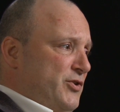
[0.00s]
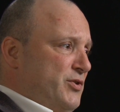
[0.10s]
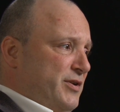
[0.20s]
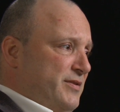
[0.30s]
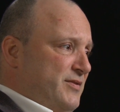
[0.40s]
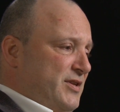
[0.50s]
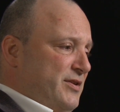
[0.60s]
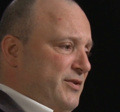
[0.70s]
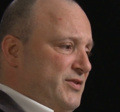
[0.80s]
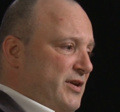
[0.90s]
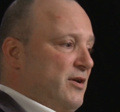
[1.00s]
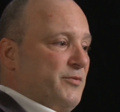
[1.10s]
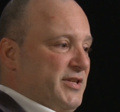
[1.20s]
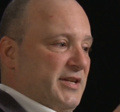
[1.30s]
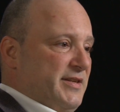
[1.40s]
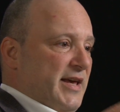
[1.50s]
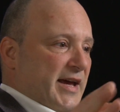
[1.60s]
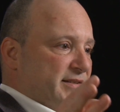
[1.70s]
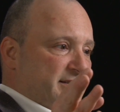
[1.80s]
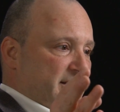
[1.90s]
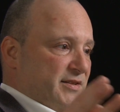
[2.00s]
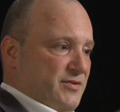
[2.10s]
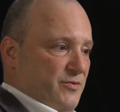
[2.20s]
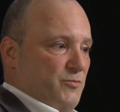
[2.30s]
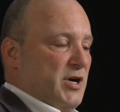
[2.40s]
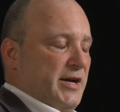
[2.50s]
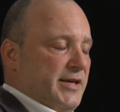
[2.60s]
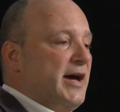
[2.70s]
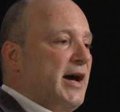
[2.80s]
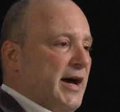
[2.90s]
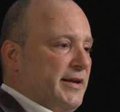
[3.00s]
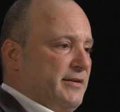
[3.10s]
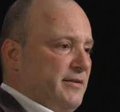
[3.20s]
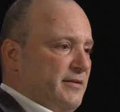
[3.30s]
you could sit there and say, oh, we did X this or Y that